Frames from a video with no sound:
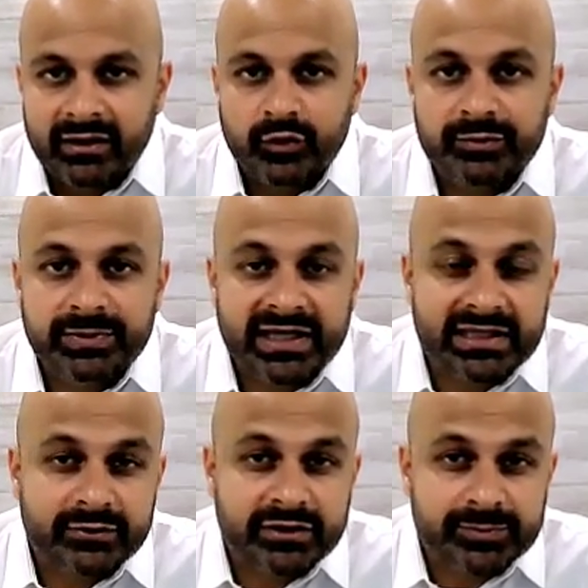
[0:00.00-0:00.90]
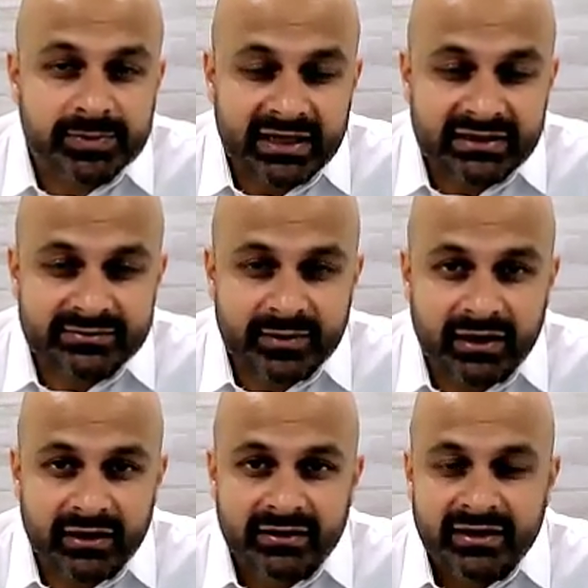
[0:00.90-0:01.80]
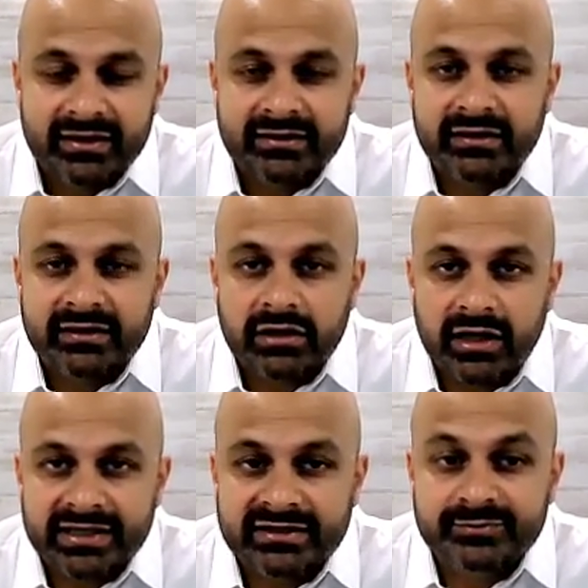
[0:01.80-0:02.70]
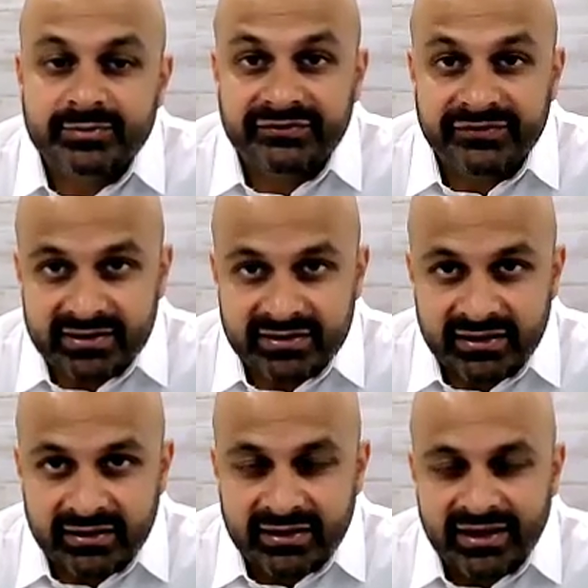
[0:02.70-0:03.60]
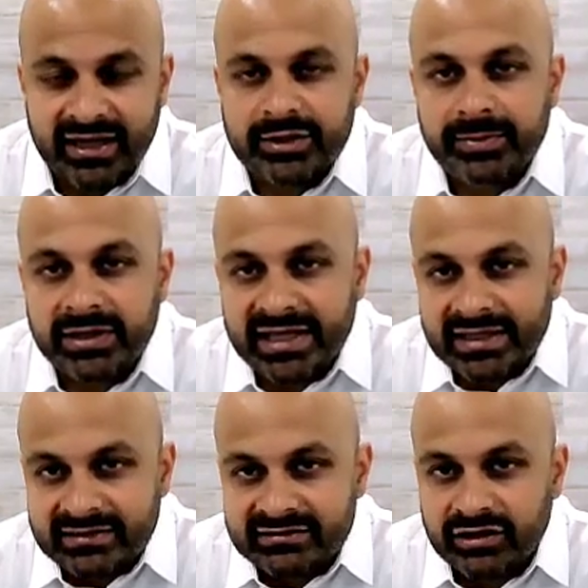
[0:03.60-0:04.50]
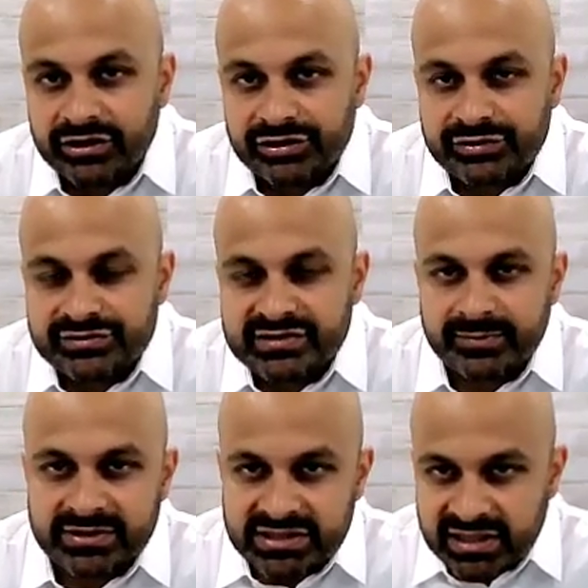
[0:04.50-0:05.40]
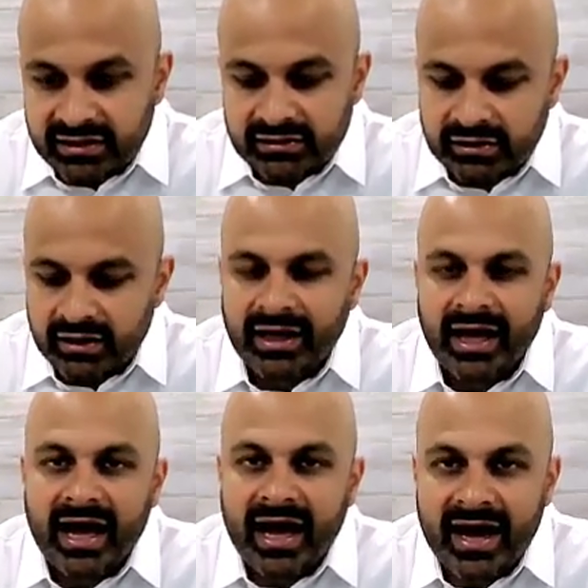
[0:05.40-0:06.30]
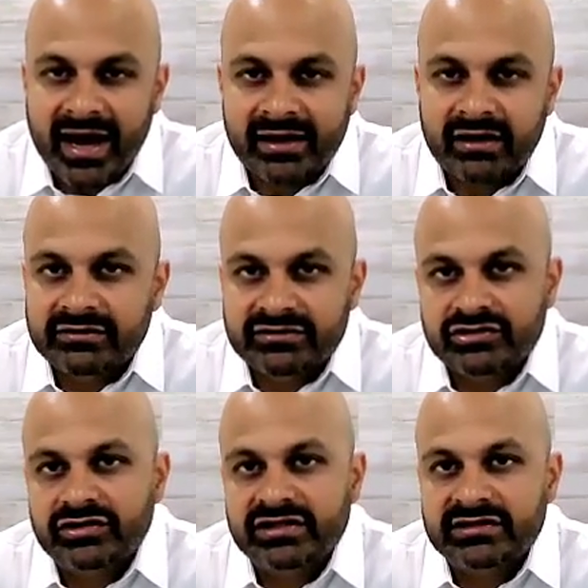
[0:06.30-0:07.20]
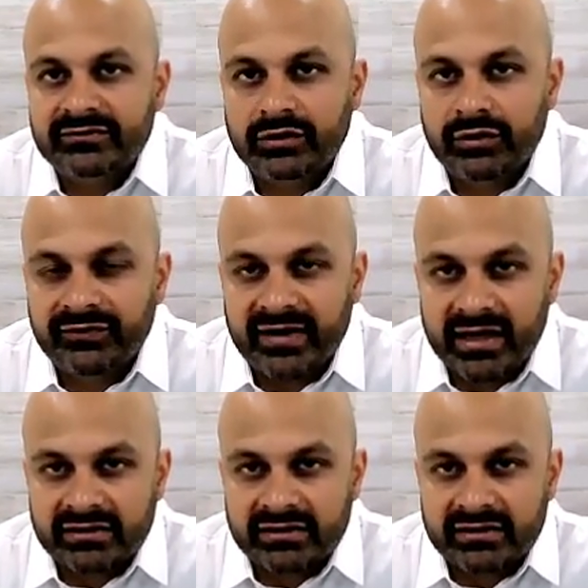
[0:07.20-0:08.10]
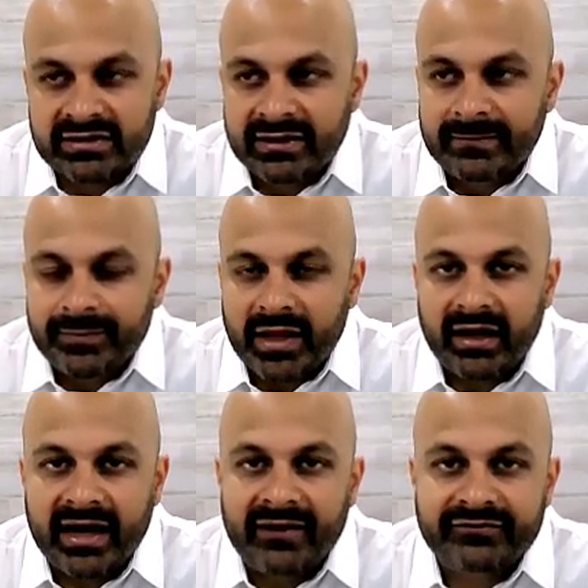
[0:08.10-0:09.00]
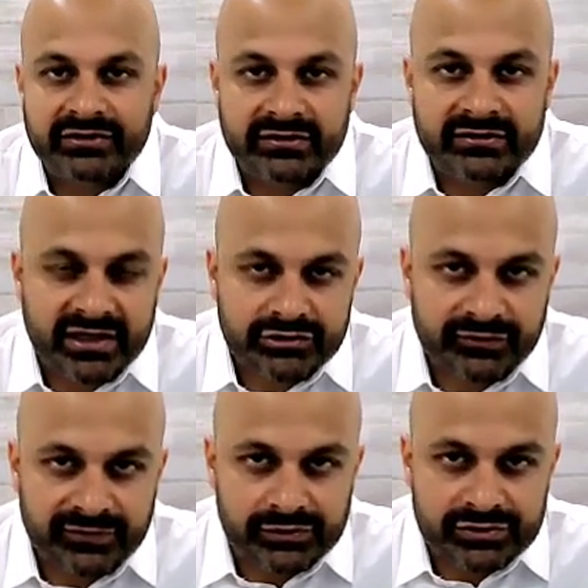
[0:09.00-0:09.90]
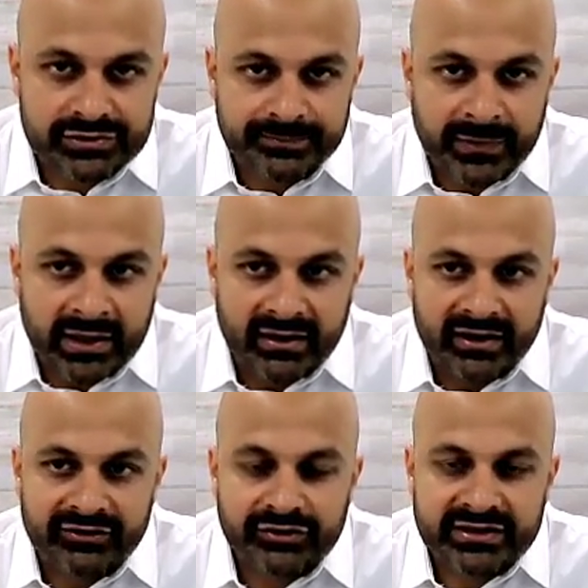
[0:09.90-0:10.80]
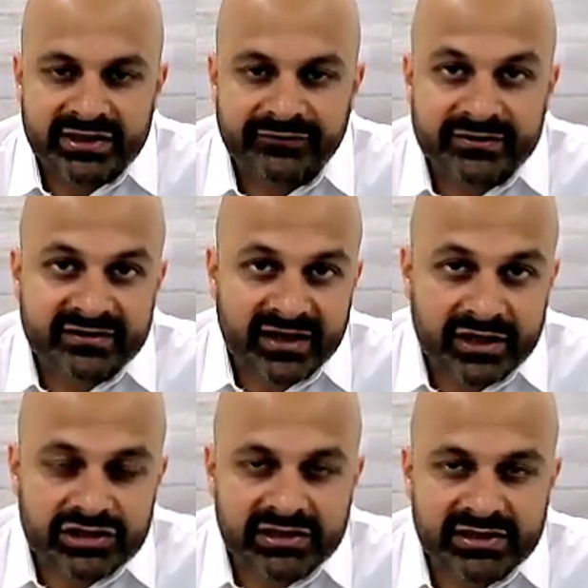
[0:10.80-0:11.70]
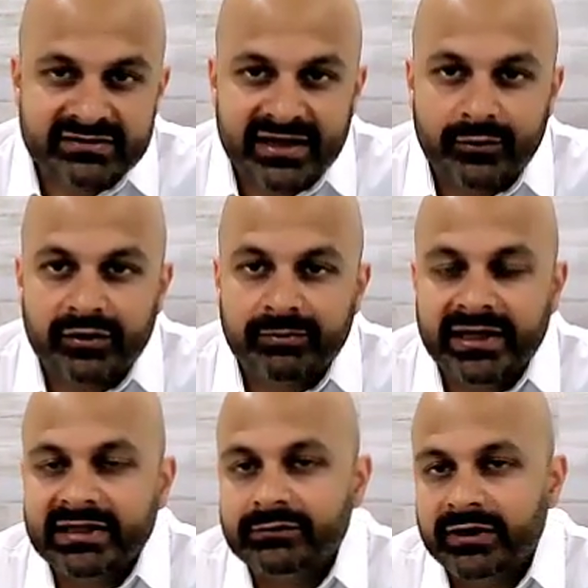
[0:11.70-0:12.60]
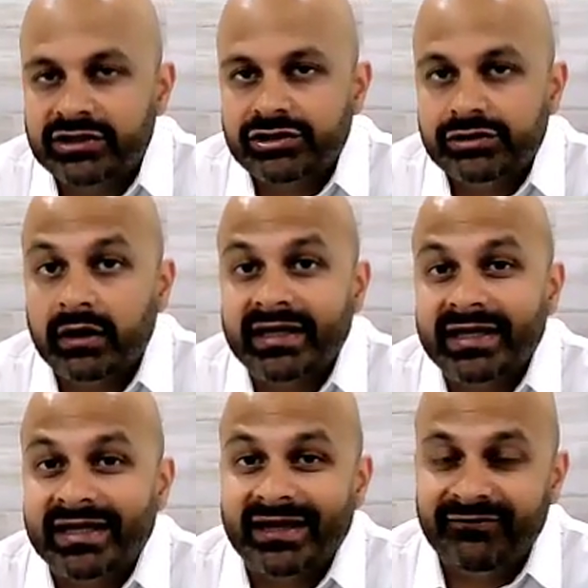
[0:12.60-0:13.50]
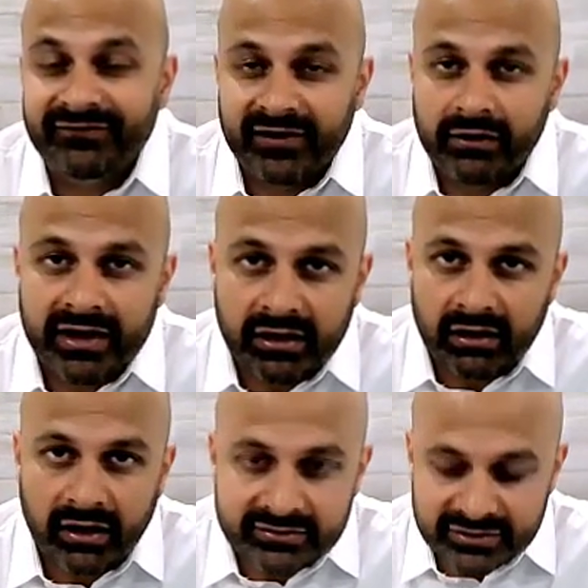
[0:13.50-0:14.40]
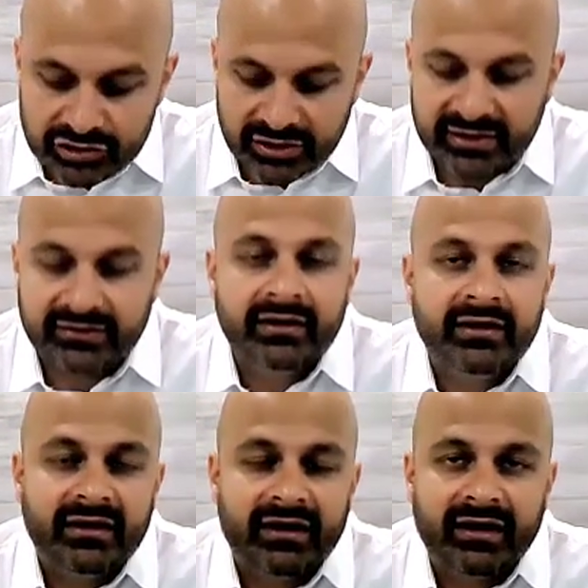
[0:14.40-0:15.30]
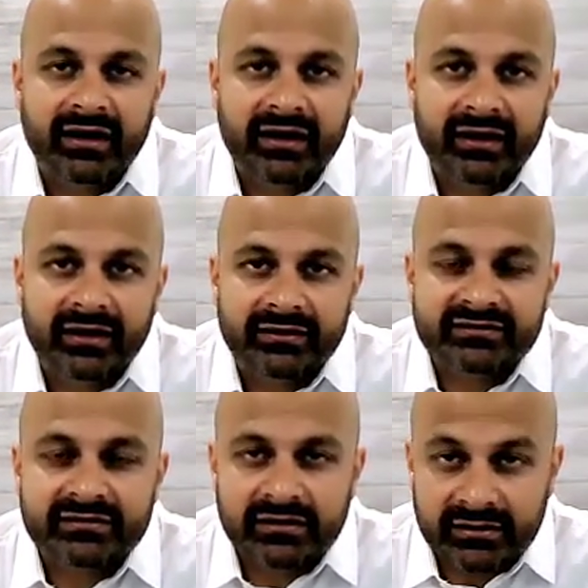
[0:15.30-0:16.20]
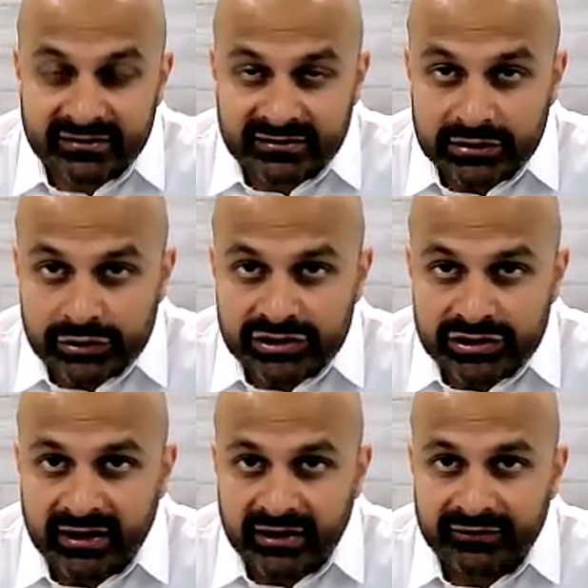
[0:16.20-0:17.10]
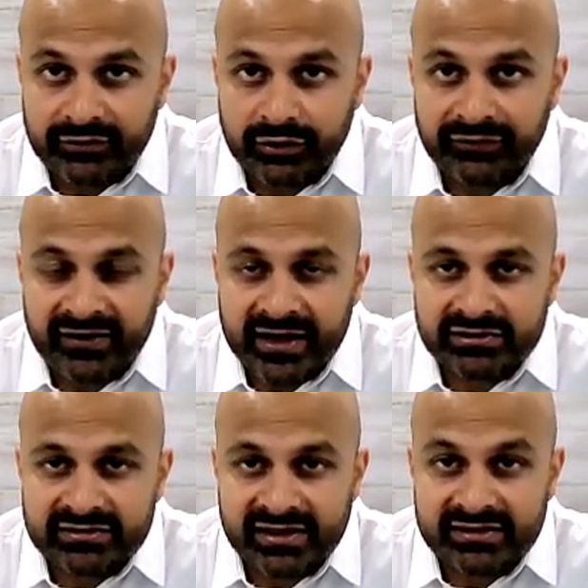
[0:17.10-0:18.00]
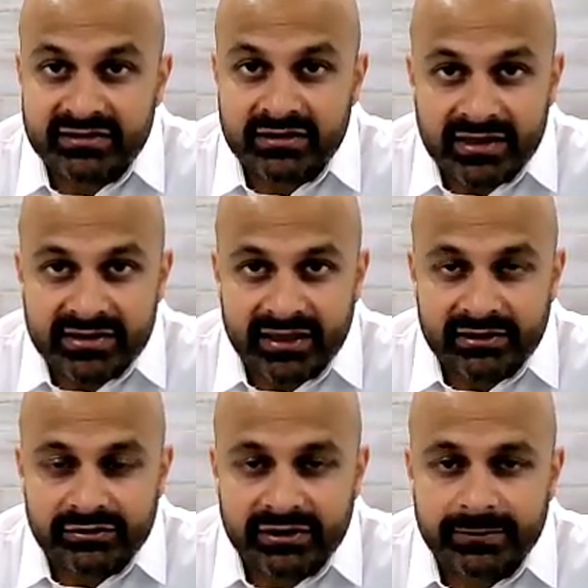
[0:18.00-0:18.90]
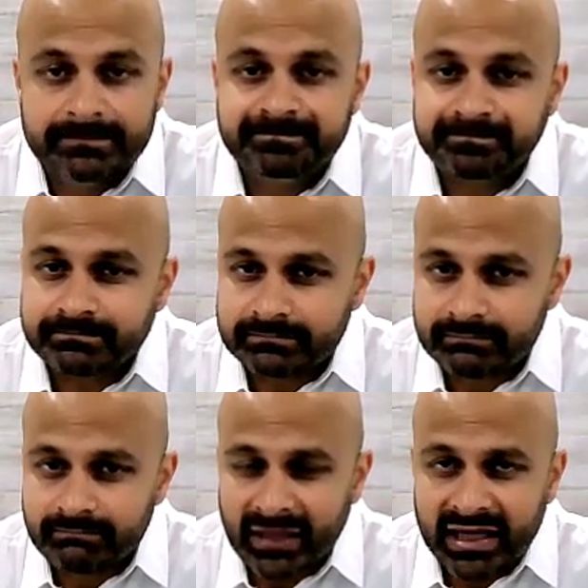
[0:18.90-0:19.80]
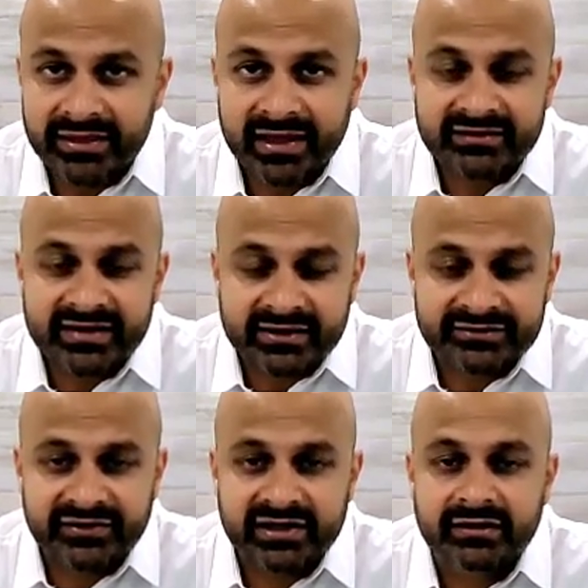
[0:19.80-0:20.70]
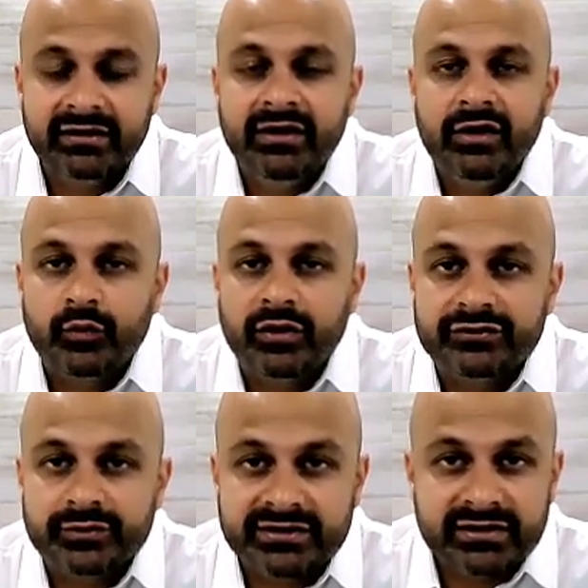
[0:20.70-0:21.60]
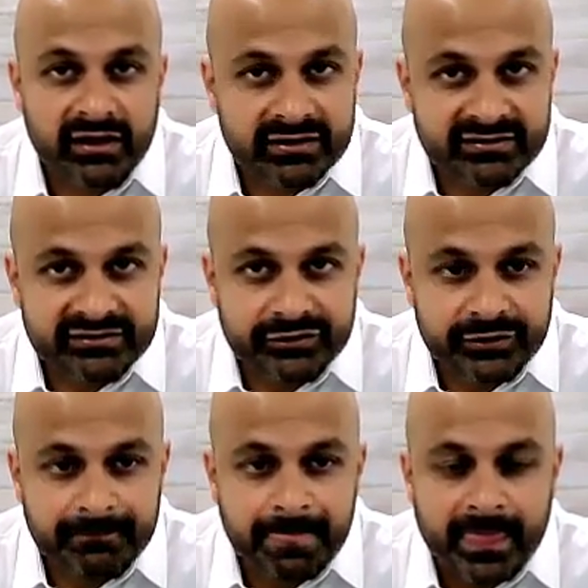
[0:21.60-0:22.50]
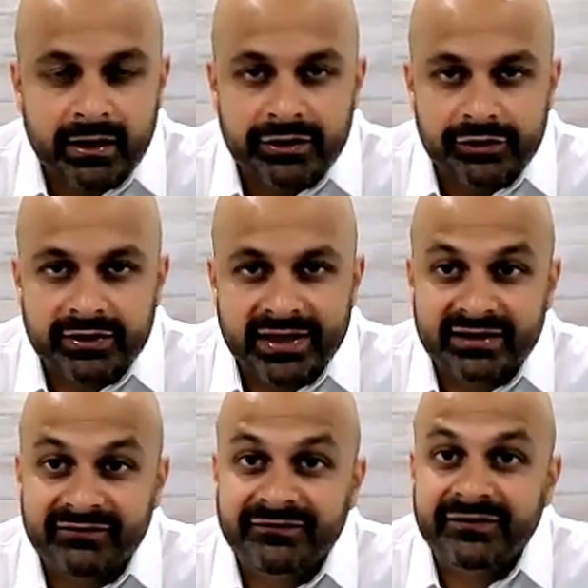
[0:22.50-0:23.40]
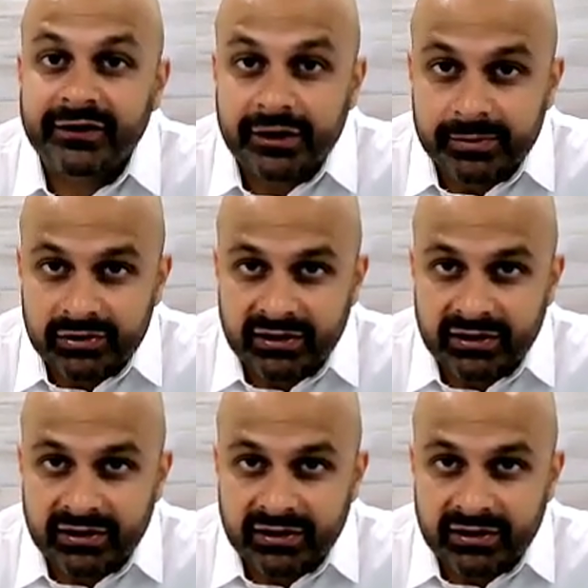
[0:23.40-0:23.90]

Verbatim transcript: With platelet rich plasma, the clotting is prevented and the platelets are used in a particular high concentration of growth factors uh, after centrifuge. And so the difference essentially is that with platelet rich, you are getting a very concentrated uh, uh, solution of growth factors that is not diluted and that is activated. Whereas with autologous serum, you're getting a variable